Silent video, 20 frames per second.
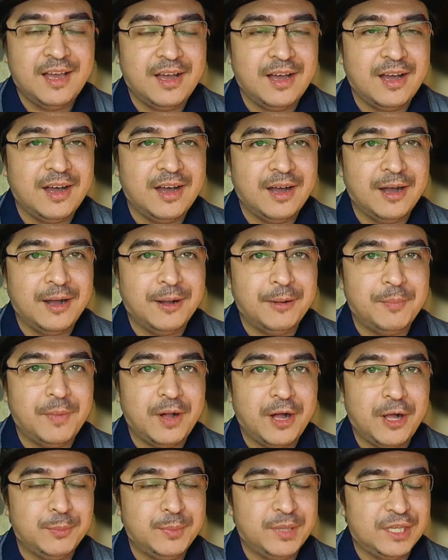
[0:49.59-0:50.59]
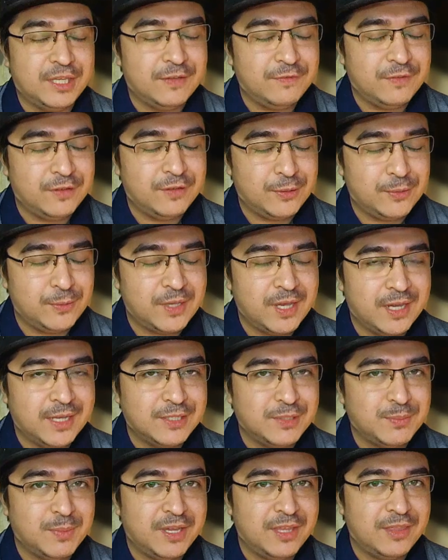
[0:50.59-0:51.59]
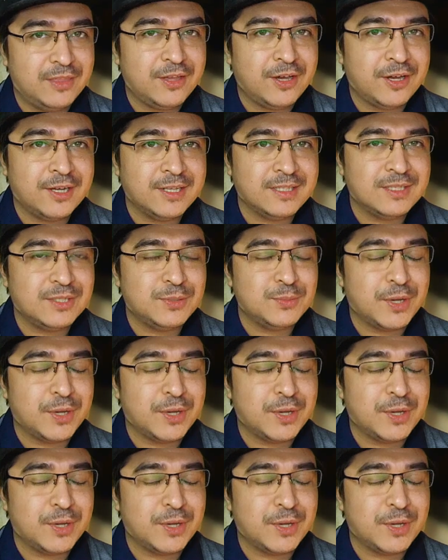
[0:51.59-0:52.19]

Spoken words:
I'll be giving you guys my thoughts,